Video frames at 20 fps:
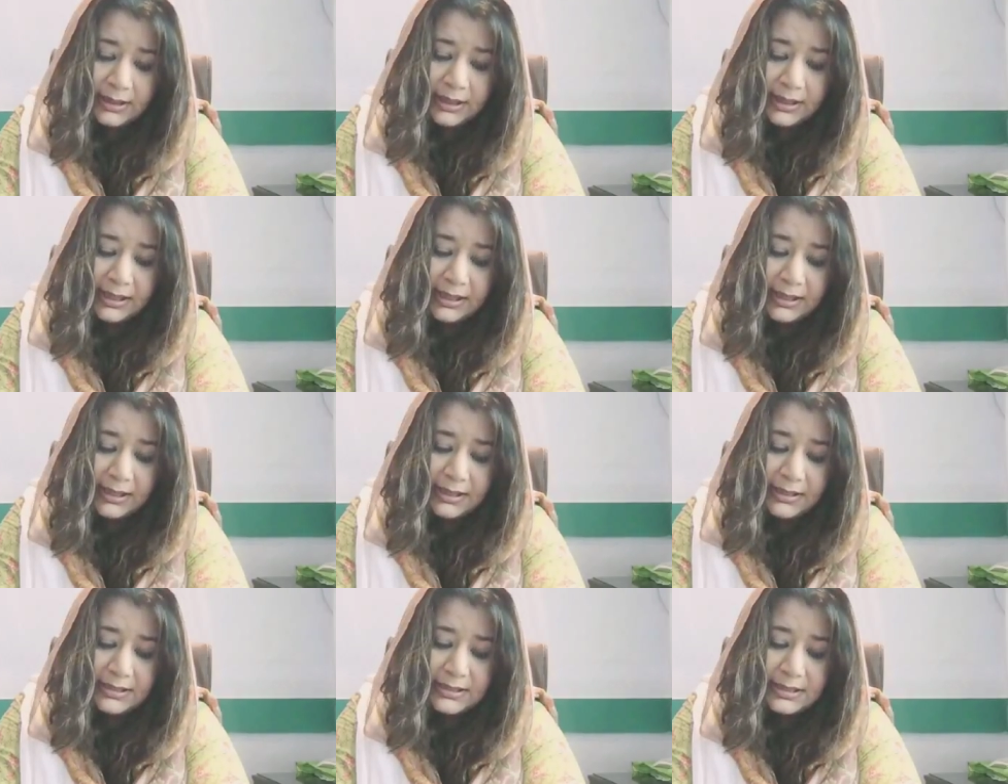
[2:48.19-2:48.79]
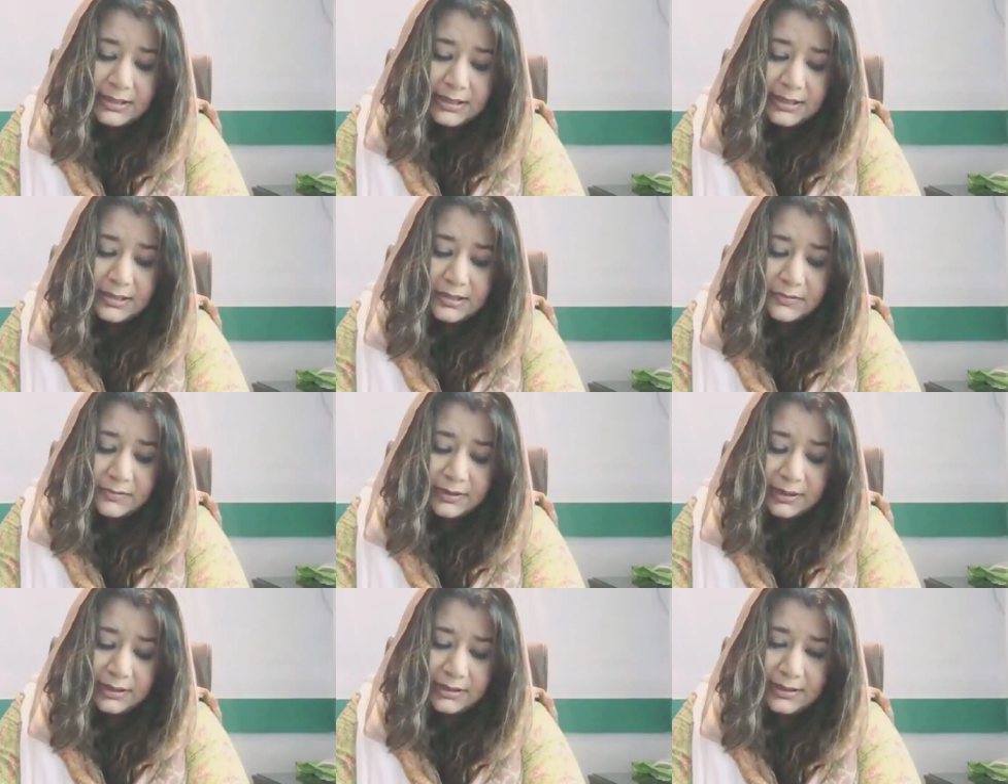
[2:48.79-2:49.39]
And
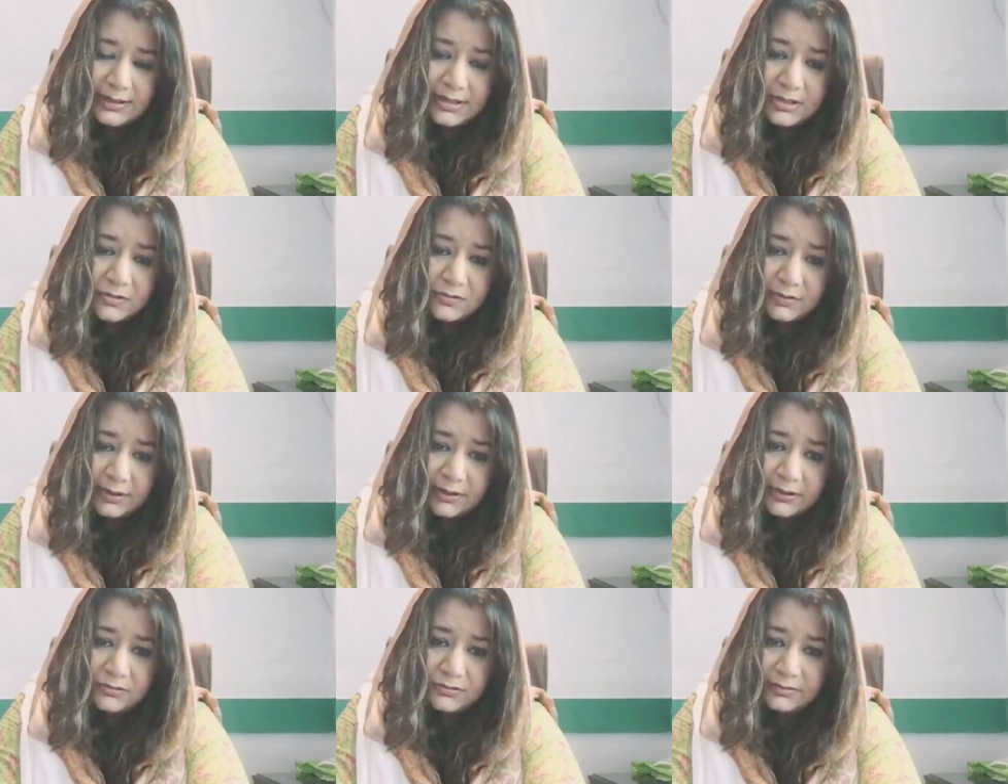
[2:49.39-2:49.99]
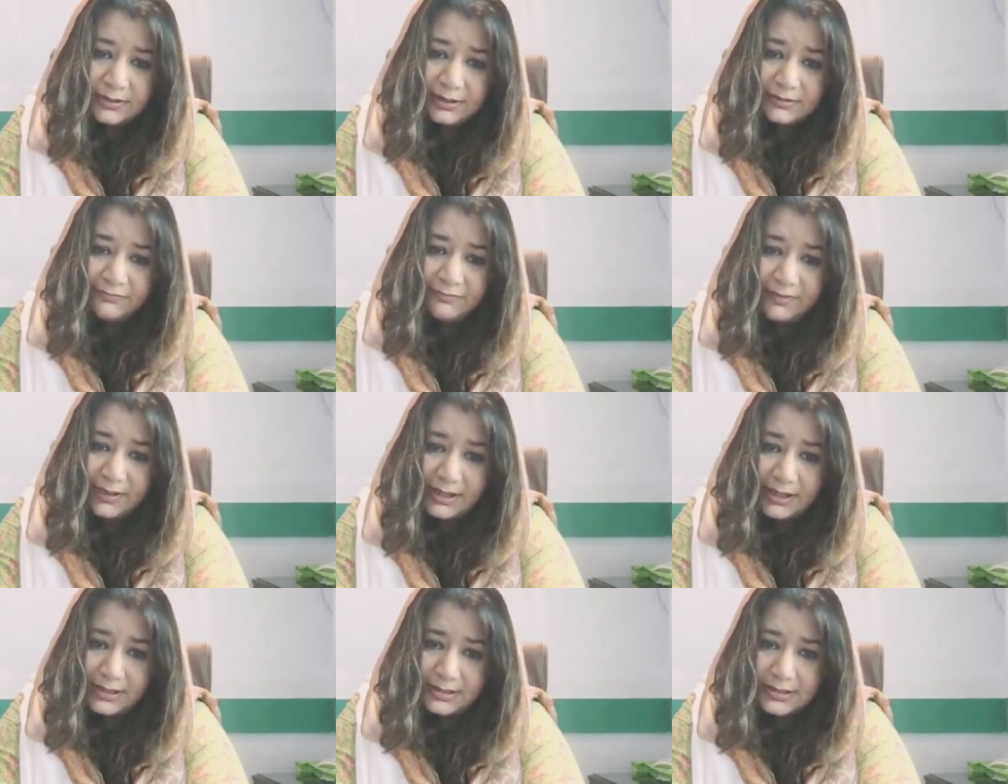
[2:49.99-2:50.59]
Israel is trying to
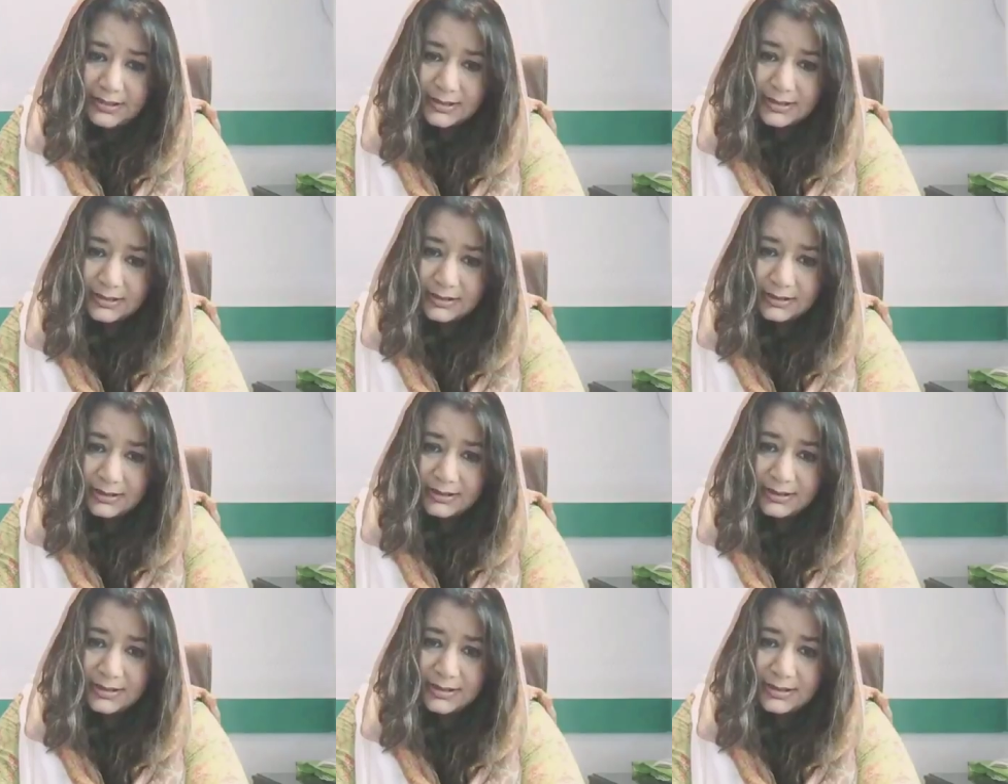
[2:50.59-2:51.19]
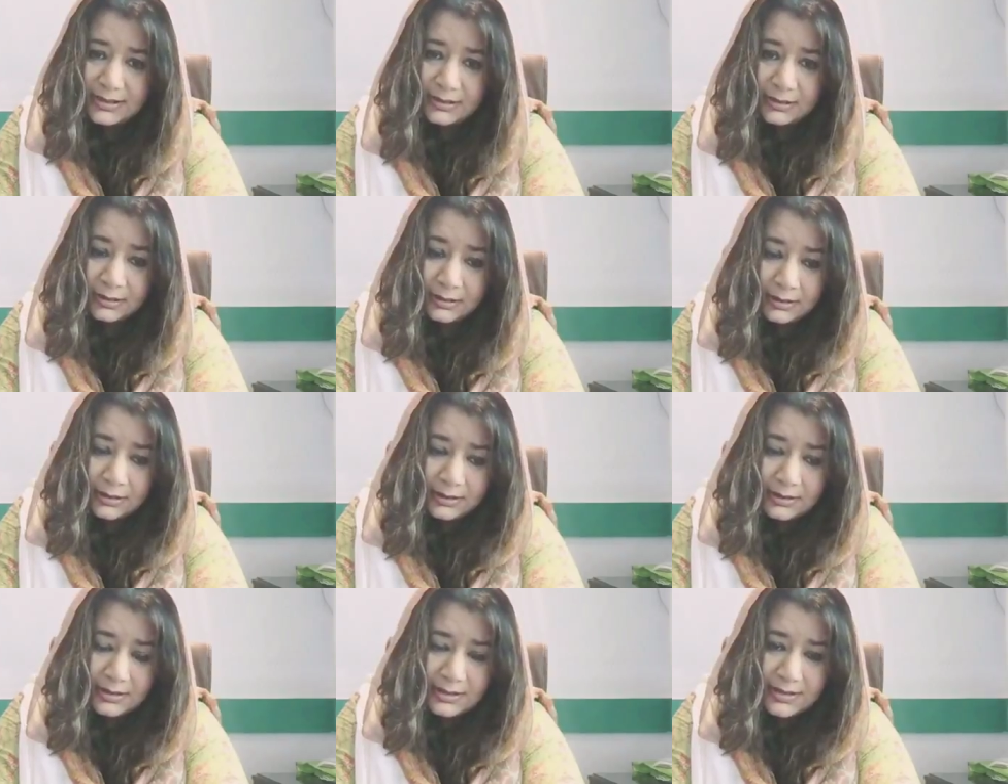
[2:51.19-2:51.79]
advance its
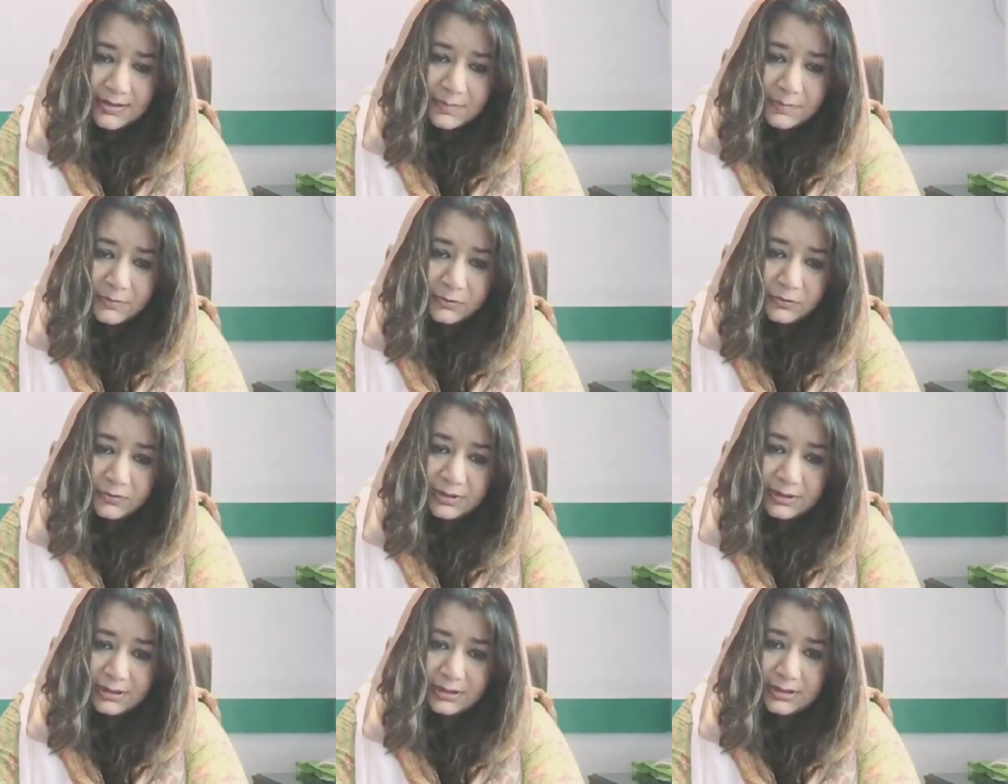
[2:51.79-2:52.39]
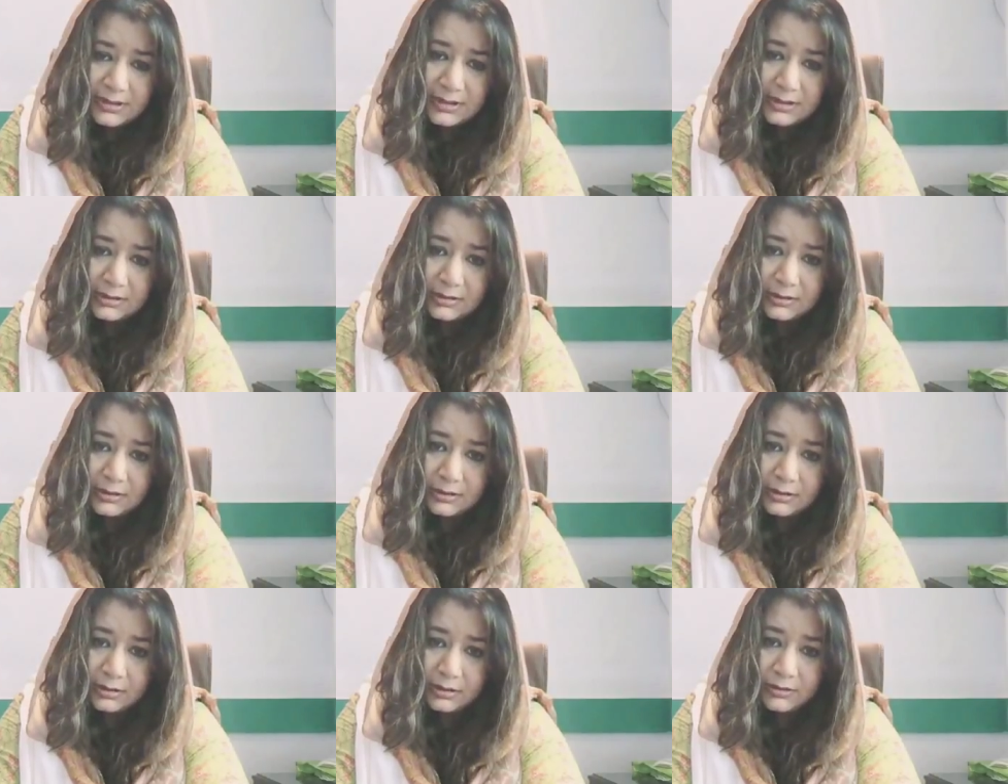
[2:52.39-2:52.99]
disputed
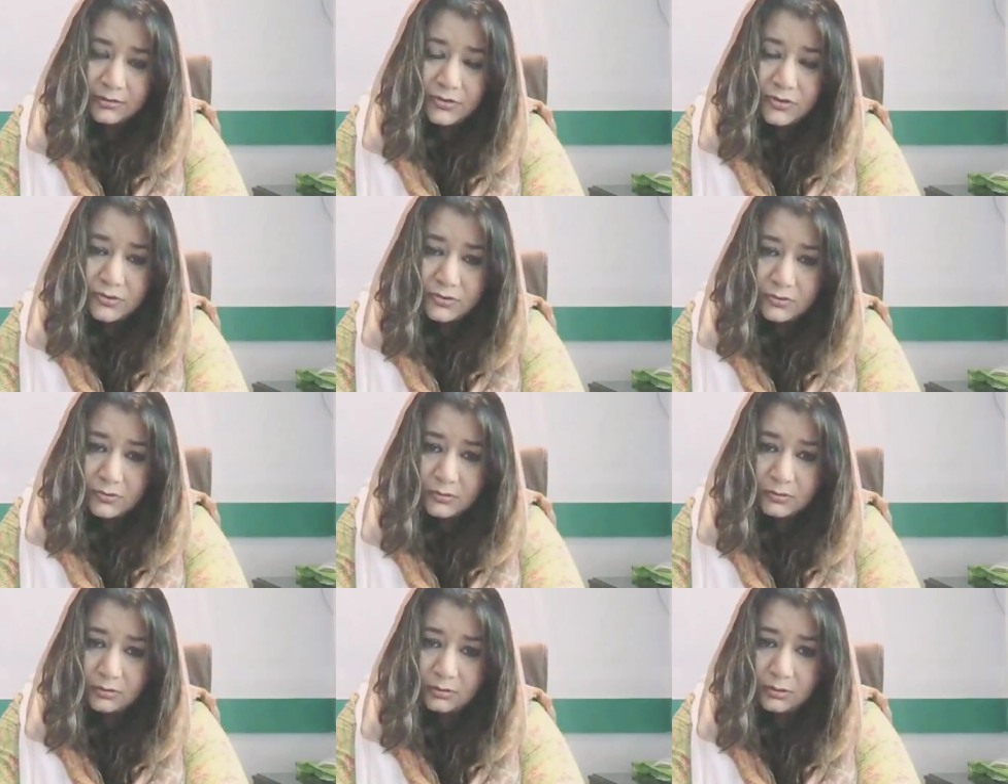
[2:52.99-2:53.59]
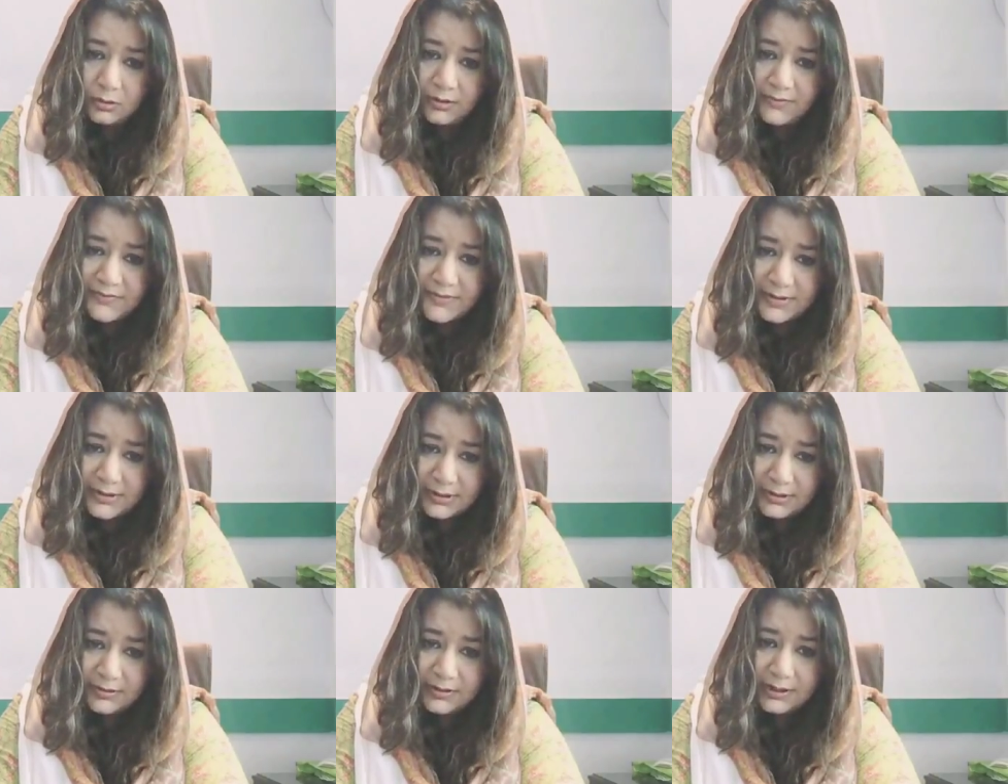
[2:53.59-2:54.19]
control of
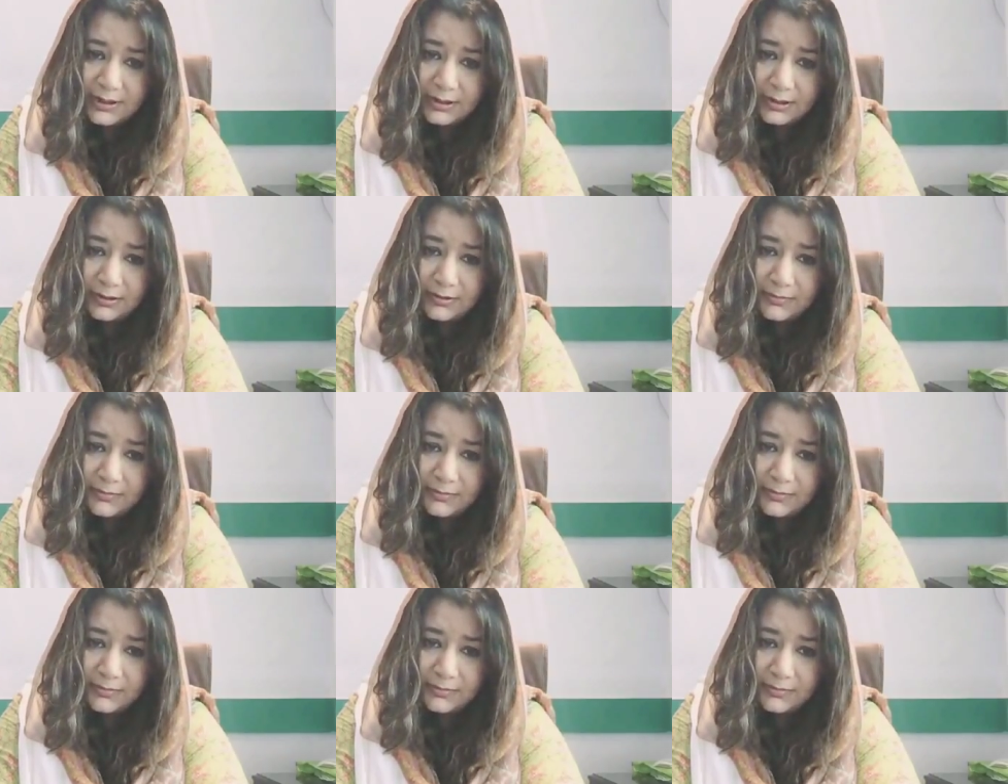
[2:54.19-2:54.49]
Syria.